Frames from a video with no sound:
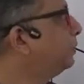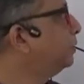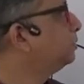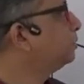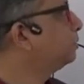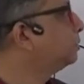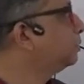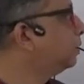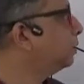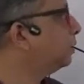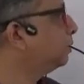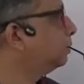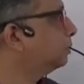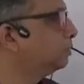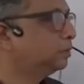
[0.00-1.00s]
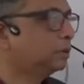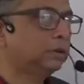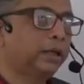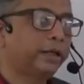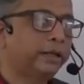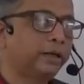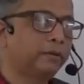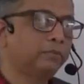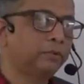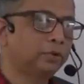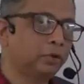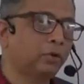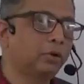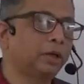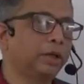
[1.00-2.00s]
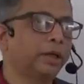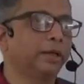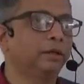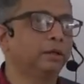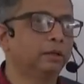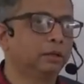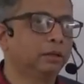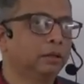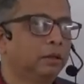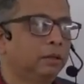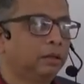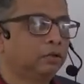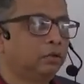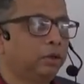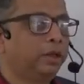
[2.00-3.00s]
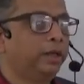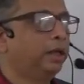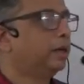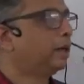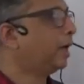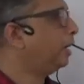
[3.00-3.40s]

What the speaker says: this the diagram drawn again. So here I